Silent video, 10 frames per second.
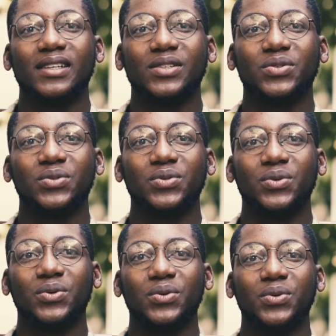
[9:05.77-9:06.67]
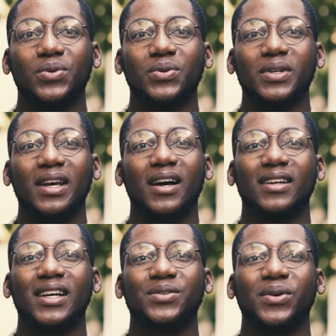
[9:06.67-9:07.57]
So
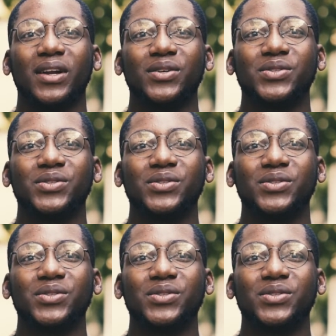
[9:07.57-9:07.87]
yeah, that's what